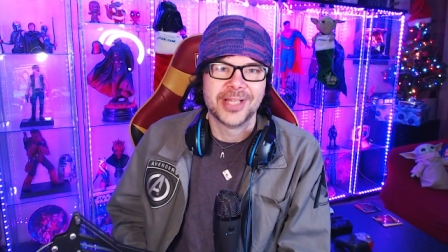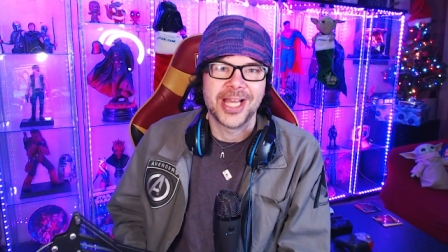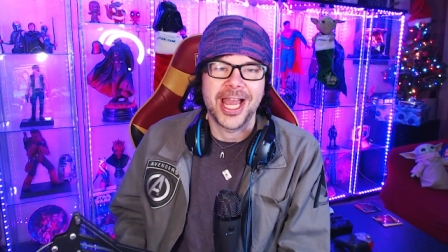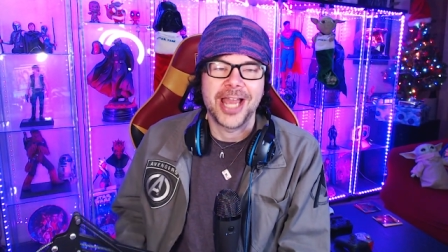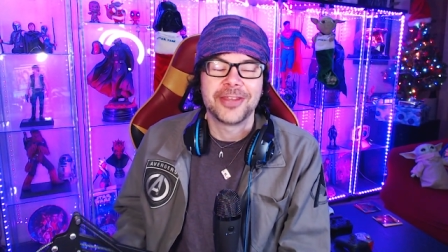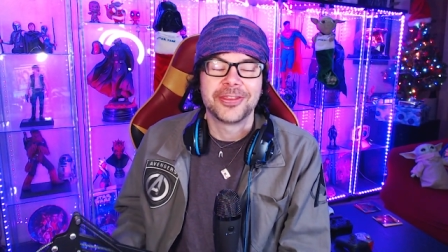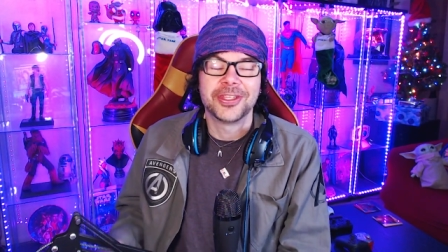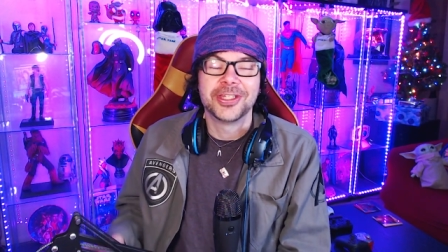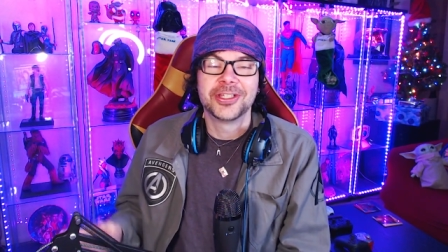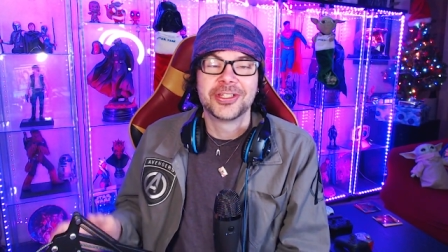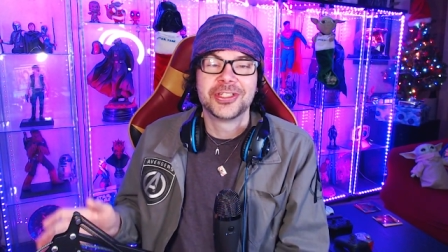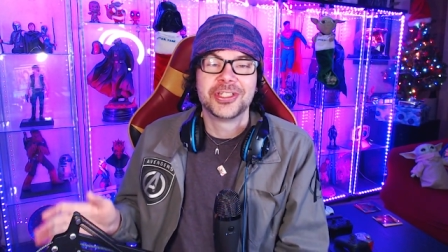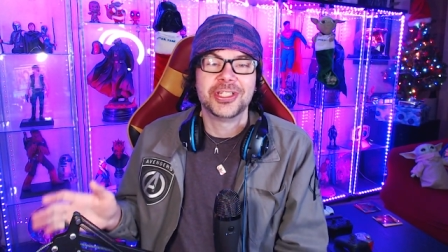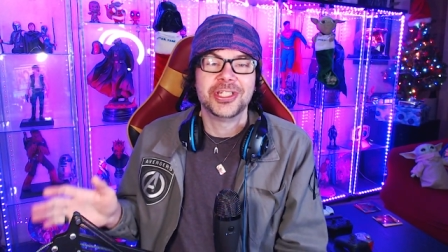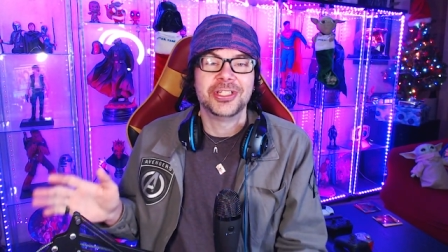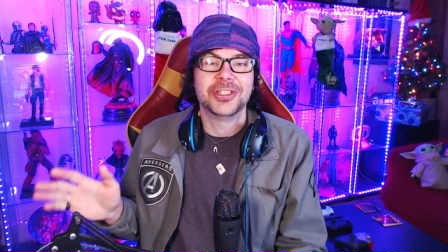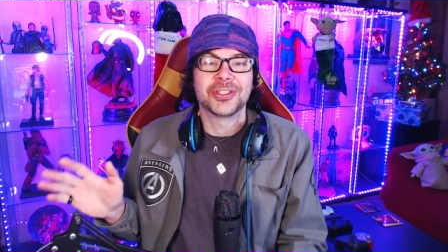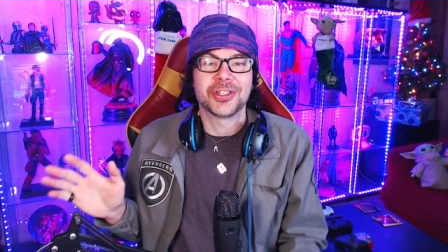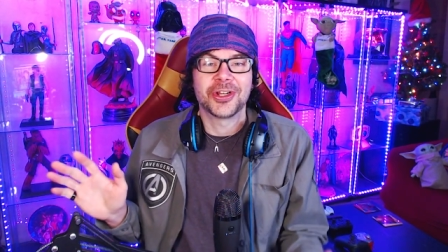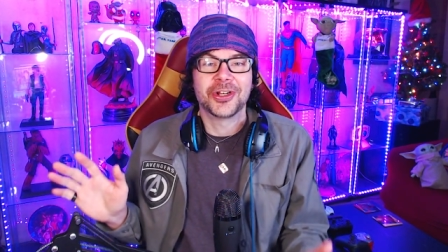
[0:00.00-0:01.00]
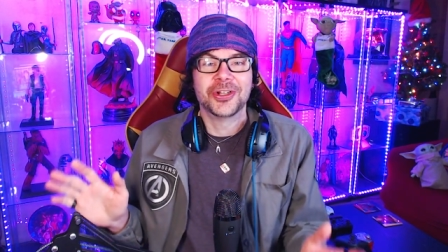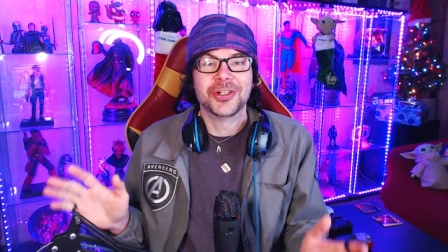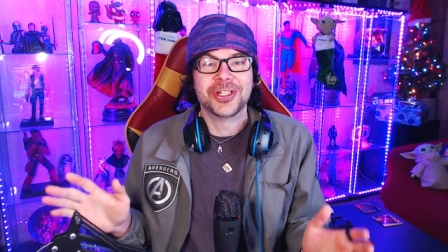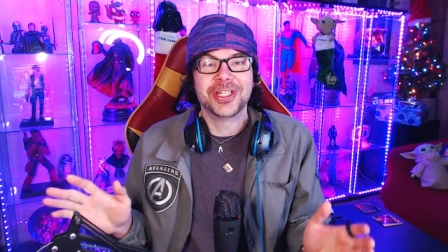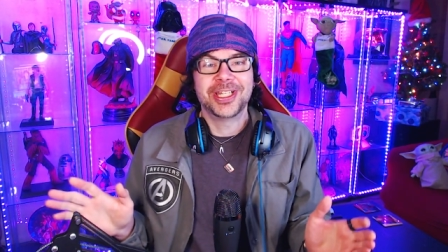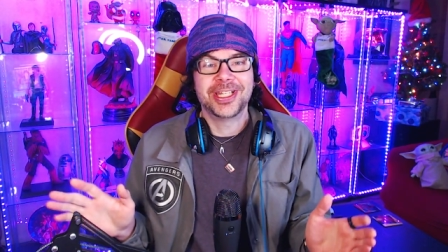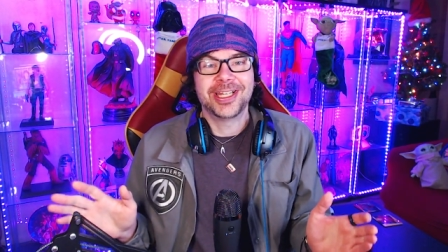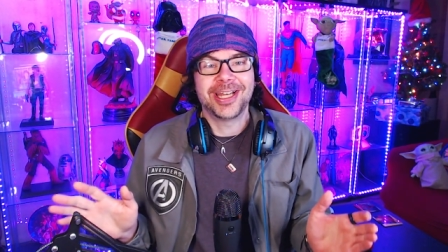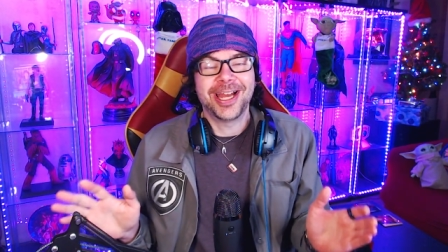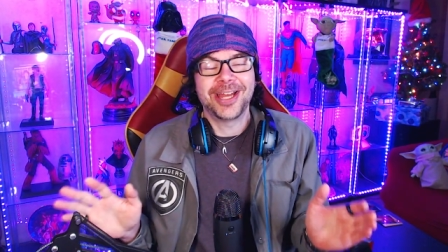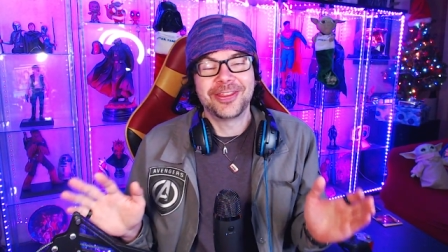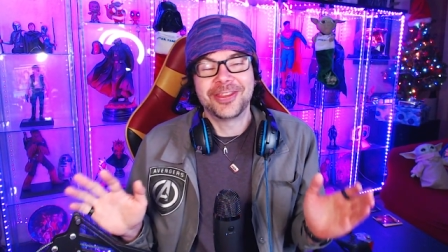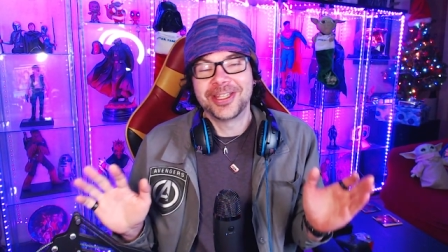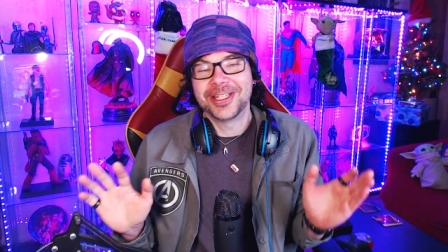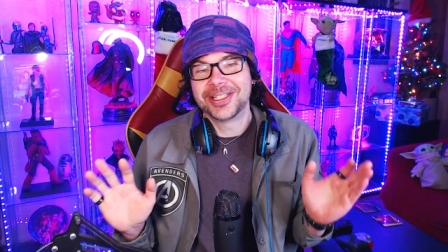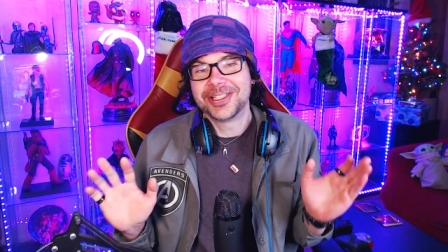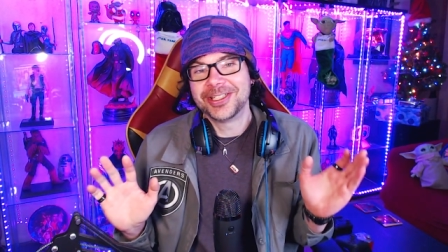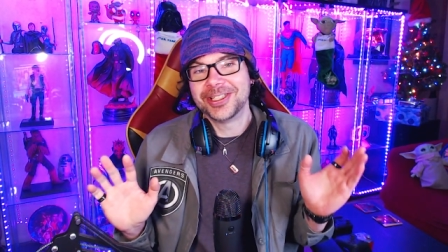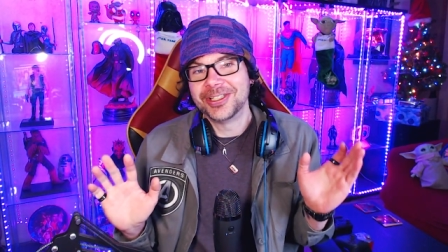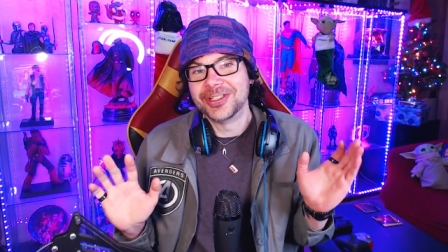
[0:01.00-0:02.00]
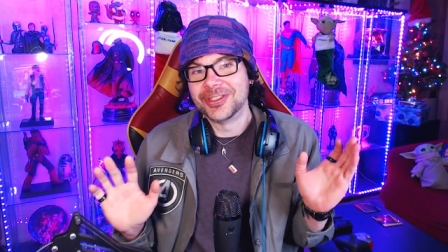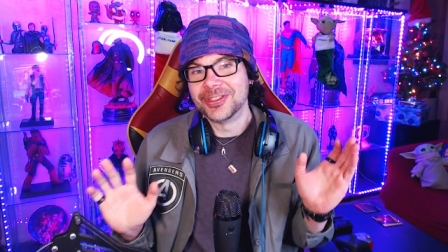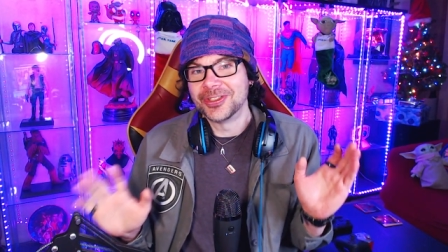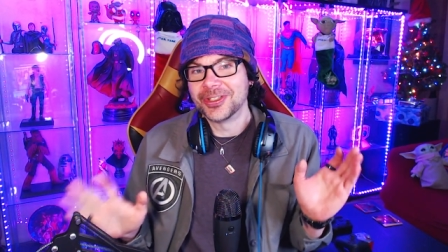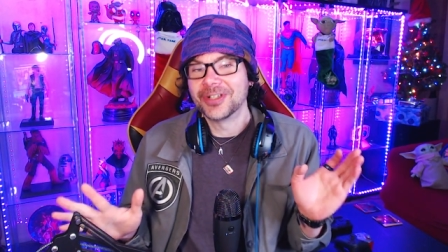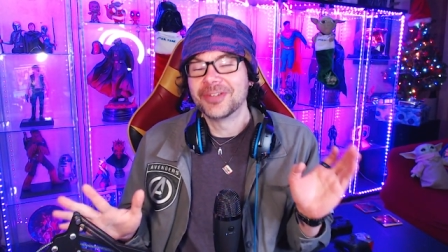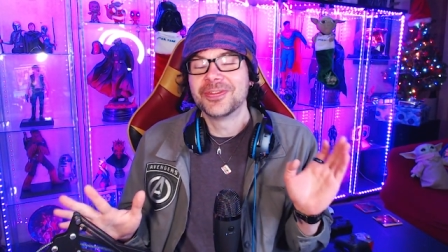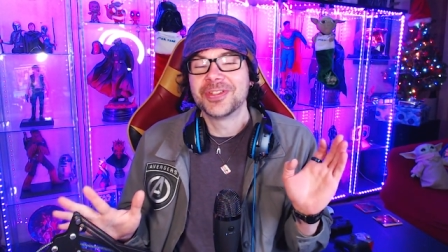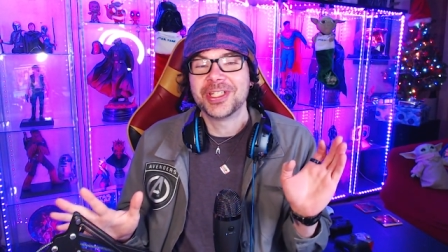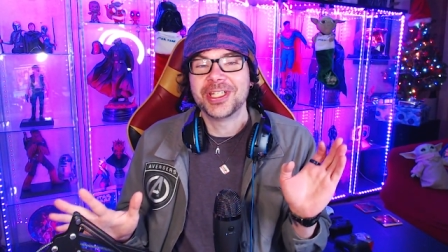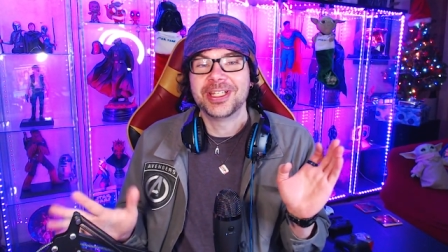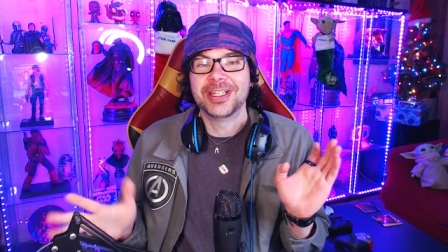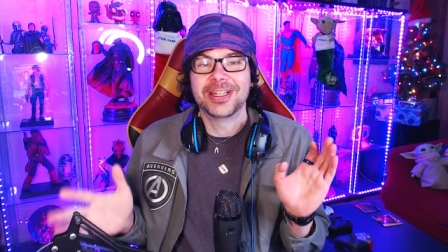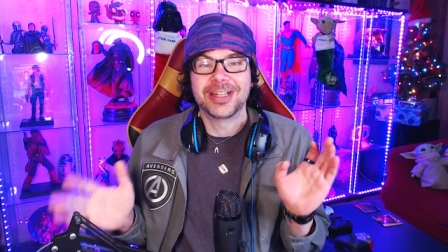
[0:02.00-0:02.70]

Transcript: I think she's earned it. I think she deserves it.